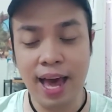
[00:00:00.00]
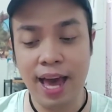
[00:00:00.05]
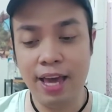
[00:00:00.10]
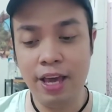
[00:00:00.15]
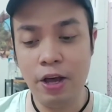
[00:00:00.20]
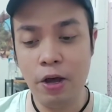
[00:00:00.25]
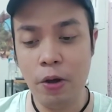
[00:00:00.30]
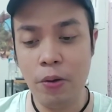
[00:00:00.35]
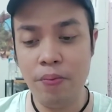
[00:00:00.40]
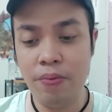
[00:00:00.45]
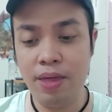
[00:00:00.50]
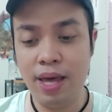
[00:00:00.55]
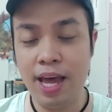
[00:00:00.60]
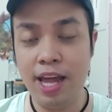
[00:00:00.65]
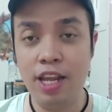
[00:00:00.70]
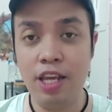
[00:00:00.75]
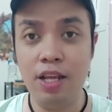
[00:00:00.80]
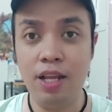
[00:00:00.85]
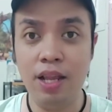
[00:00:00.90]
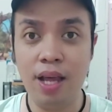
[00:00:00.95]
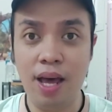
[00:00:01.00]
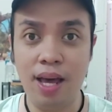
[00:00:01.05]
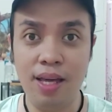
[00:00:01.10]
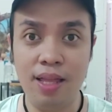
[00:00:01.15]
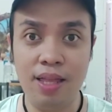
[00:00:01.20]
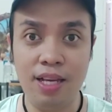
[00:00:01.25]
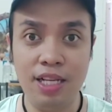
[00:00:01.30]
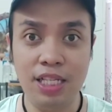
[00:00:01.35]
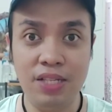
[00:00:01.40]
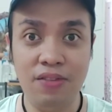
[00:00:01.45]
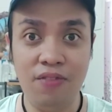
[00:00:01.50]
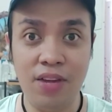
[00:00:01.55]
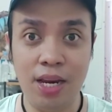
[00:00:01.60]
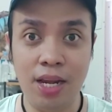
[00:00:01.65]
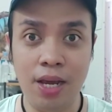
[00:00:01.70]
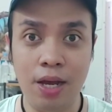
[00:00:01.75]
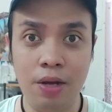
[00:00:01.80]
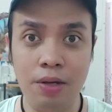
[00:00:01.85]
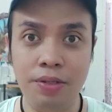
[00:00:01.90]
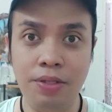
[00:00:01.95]
I hope that you like this
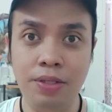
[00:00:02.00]
video.